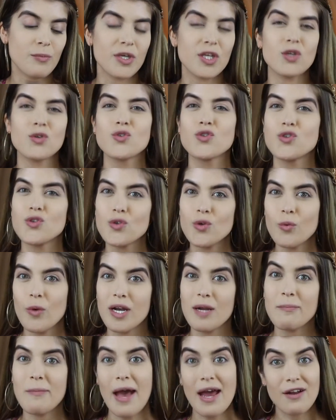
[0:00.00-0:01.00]
but you do
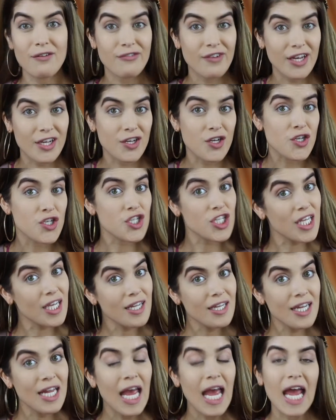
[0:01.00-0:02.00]
want to mattify your
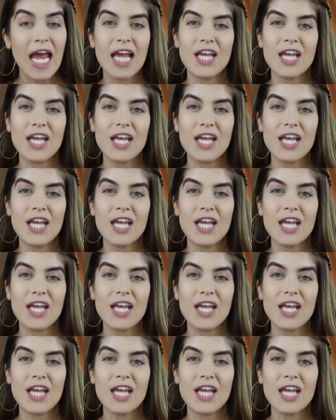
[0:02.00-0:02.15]
skin